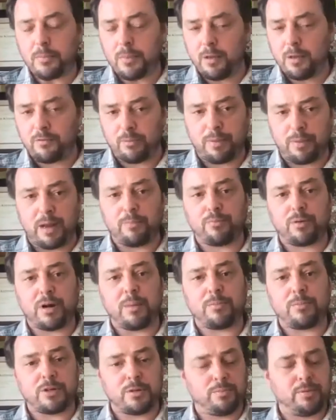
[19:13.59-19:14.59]
from bed
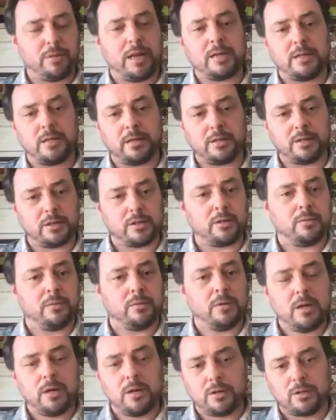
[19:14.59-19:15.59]
prep to planting to
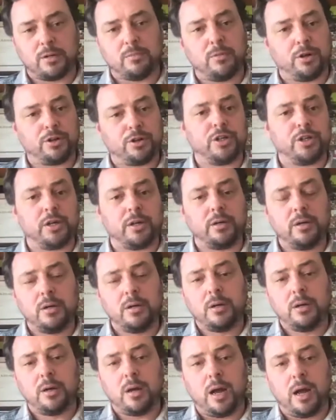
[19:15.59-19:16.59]
to mulching,
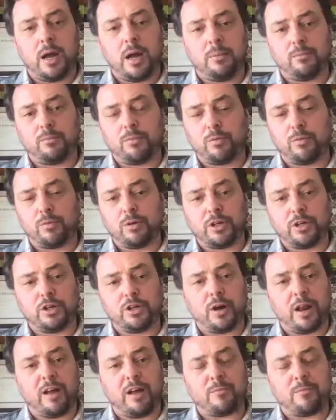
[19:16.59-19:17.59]
um, we really
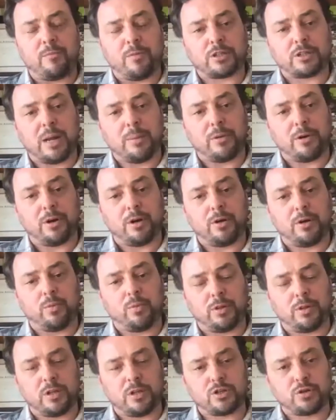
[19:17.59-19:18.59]
don't have much time at all when
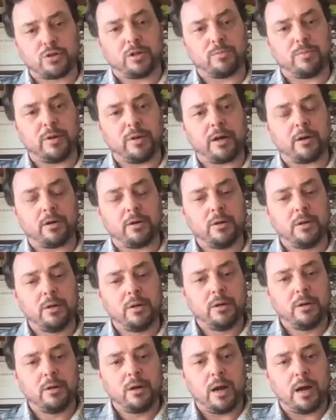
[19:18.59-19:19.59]
the soil is bare
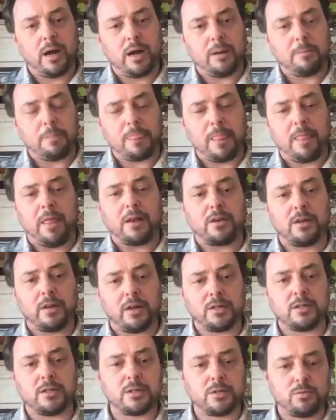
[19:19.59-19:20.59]
um, and that
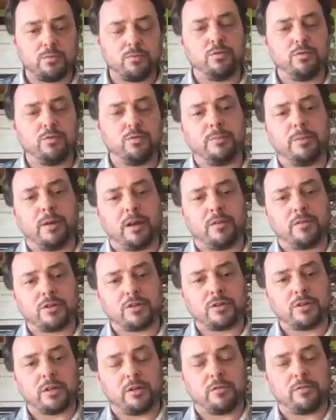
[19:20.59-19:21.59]
does really
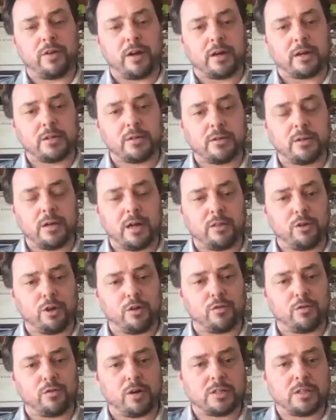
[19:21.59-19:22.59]
beneficially affect uh, the
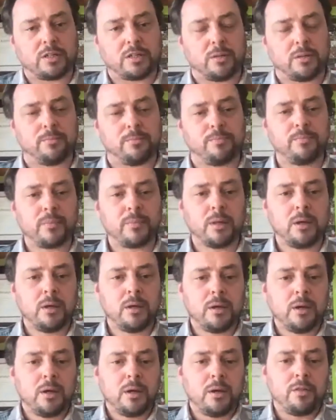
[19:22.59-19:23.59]
overall system.
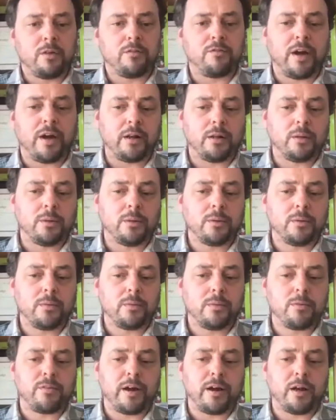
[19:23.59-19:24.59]
The final,
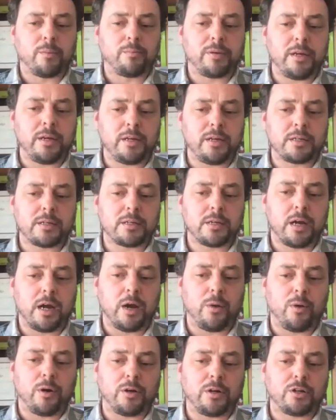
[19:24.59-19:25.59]
the final piece I
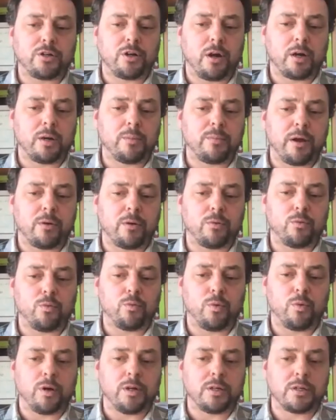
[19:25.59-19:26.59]
wanted to talk about
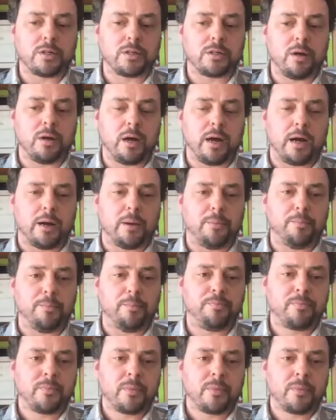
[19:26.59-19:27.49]
was um,